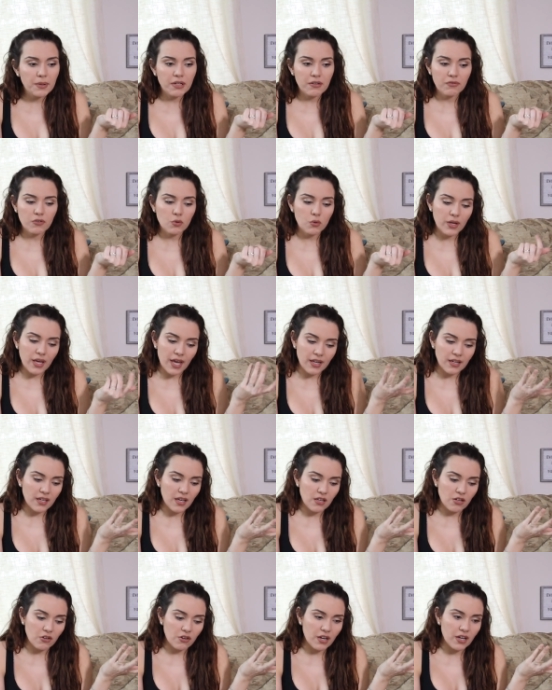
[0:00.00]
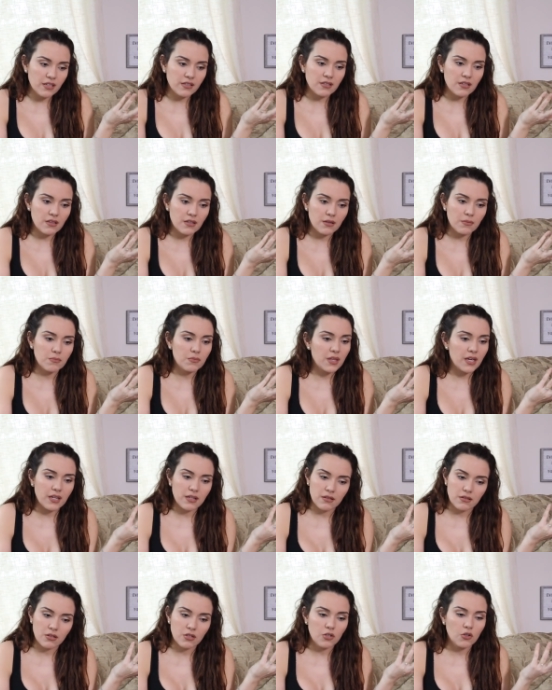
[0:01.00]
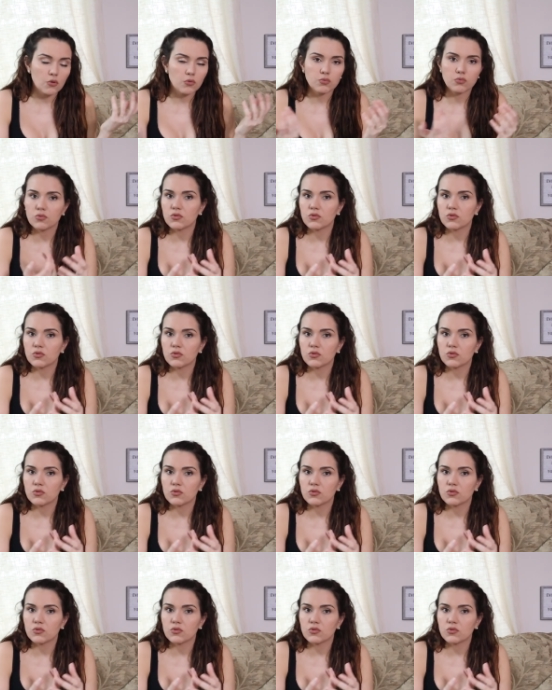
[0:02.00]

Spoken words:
But if you can get your hands on them, then,